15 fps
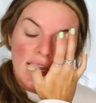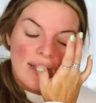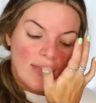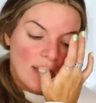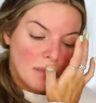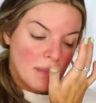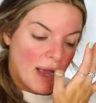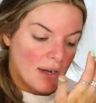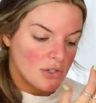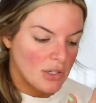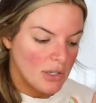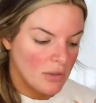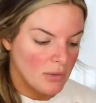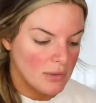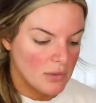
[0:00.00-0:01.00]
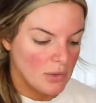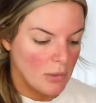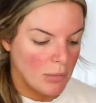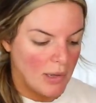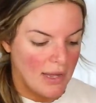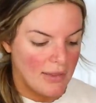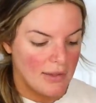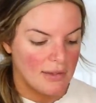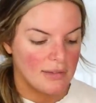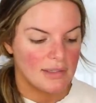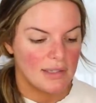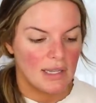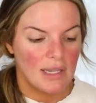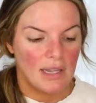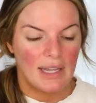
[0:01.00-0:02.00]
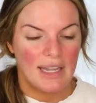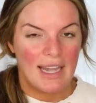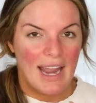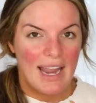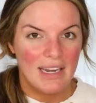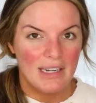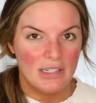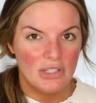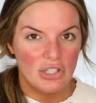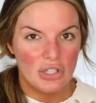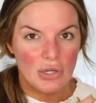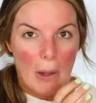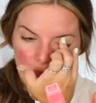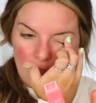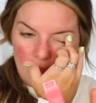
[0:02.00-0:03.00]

And then I'm actually going to apply this Laneige